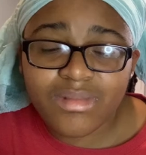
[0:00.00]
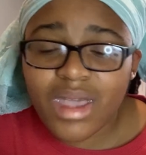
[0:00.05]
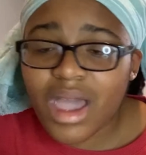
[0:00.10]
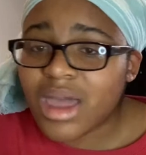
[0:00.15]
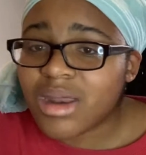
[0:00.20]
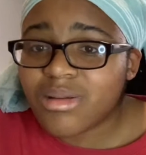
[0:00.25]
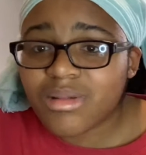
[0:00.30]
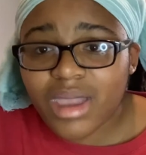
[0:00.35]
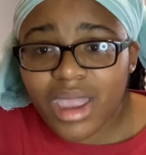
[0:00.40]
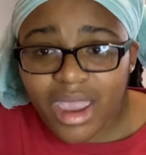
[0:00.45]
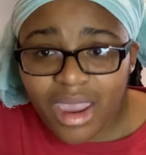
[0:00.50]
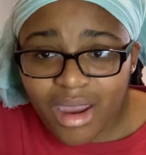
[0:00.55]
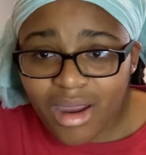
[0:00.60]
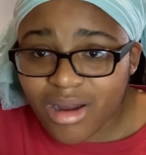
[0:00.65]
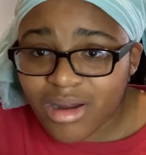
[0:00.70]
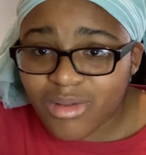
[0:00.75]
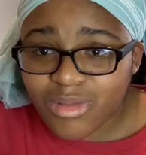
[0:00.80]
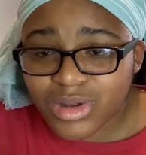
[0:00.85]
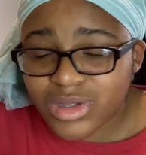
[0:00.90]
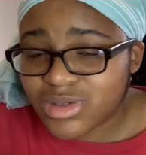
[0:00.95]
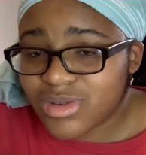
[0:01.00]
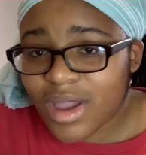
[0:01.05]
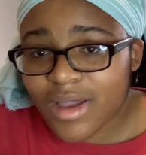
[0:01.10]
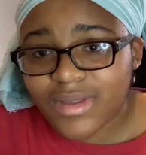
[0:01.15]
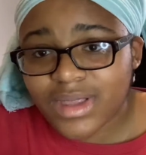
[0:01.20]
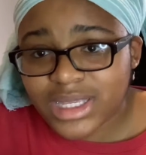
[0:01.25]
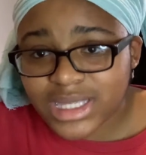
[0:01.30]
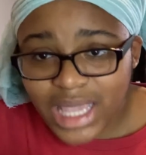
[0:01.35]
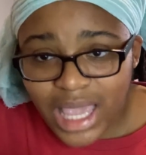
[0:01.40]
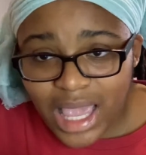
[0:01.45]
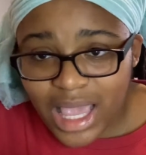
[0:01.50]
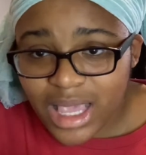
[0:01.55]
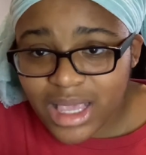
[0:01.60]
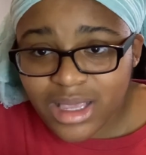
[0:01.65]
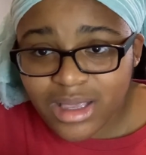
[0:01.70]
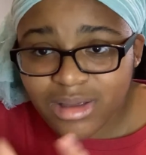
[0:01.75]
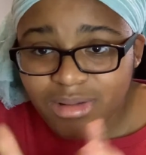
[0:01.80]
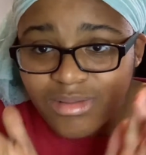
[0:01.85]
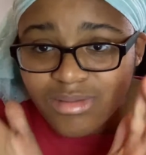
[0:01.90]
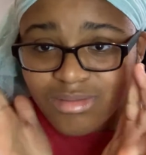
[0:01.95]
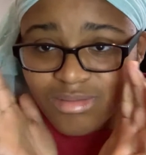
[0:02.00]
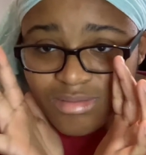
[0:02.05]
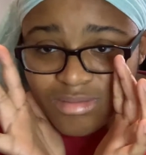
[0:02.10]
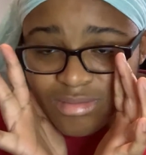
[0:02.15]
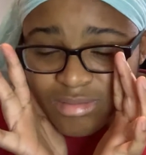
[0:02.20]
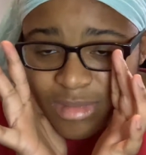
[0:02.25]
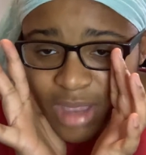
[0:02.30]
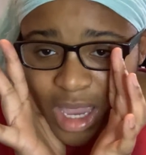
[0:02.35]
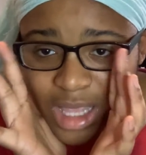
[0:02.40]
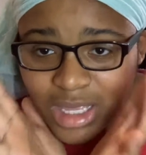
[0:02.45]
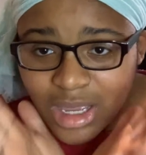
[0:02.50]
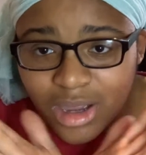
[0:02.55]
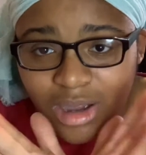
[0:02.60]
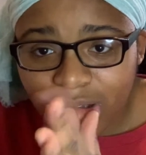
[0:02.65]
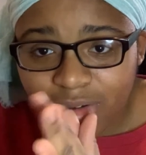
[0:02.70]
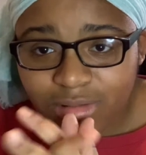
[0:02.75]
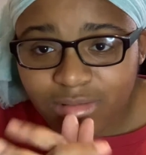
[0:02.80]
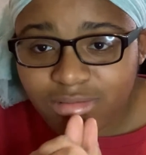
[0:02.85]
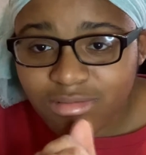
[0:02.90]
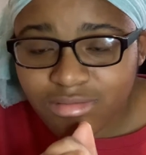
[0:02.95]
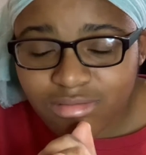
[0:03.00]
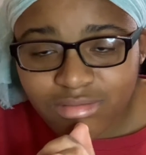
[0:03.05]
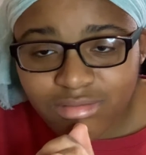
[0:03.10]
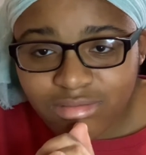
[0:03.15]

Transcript: I don't care what you have to say. I don't.